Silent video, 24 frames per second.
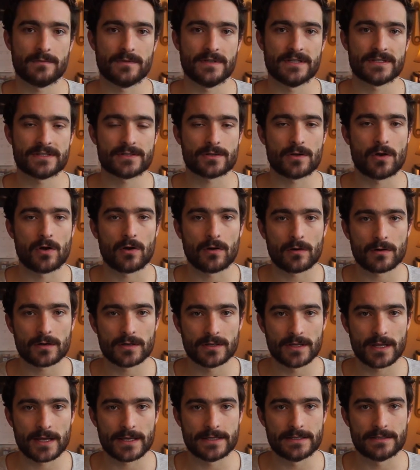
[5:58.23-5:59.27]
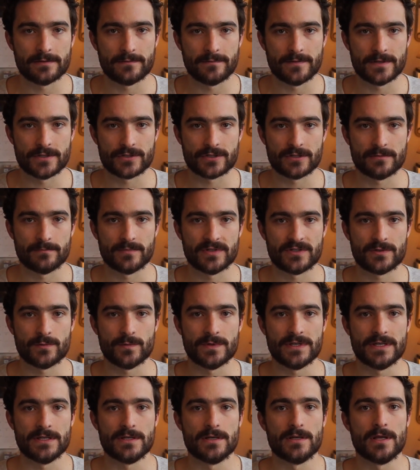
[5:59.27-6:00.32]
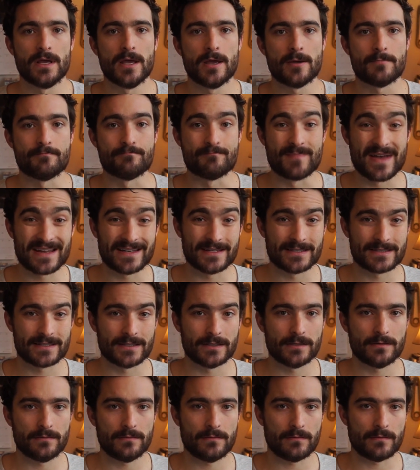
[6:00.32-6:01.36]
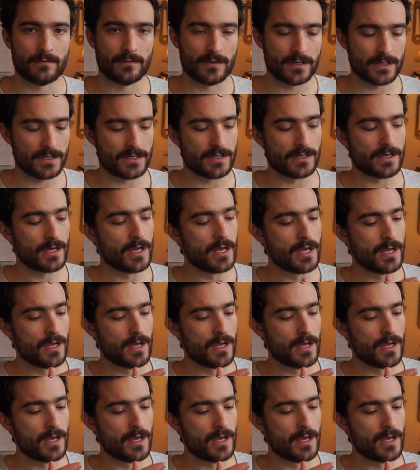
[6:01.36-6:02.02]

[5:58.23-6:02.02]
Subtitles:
this hardline division between medicine, the